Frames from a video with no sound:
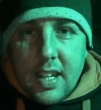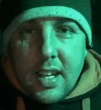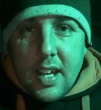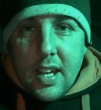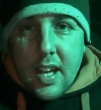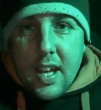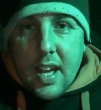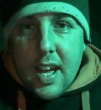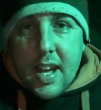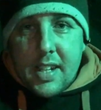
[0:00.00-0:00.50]

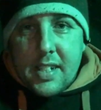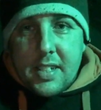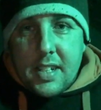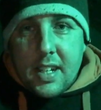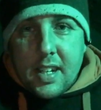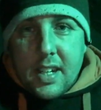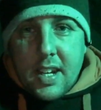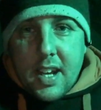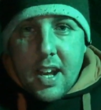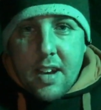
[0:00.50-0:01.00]
Exeter
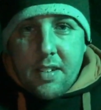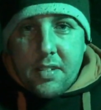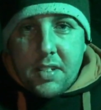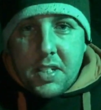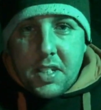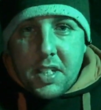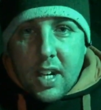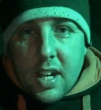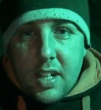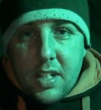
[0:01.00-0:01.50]
Canal is a
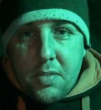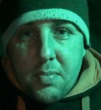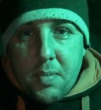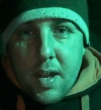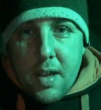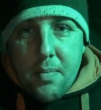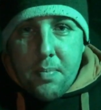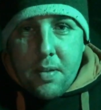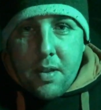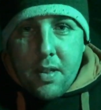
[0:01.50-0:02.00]
challenge, mate.
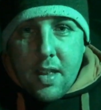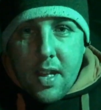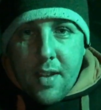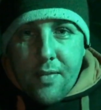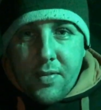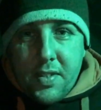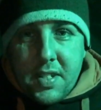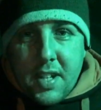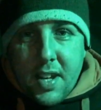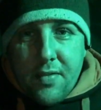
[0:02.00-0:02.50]
Been there for
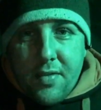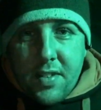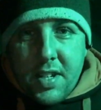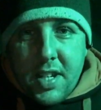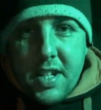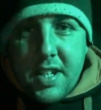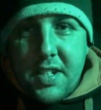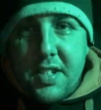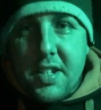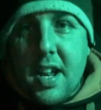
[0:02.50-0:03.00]
7
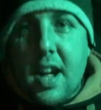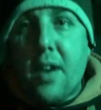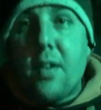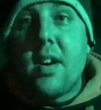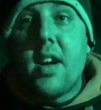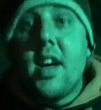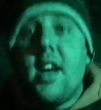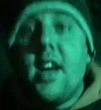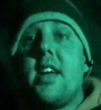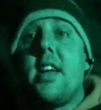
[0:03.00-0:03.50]
years now.
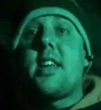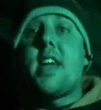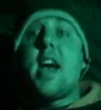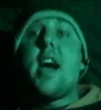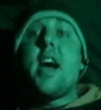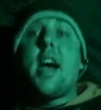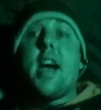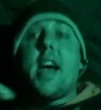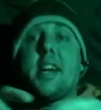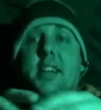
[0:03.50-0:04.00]
Yeah,
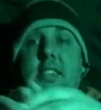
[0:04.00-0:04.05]
Exeter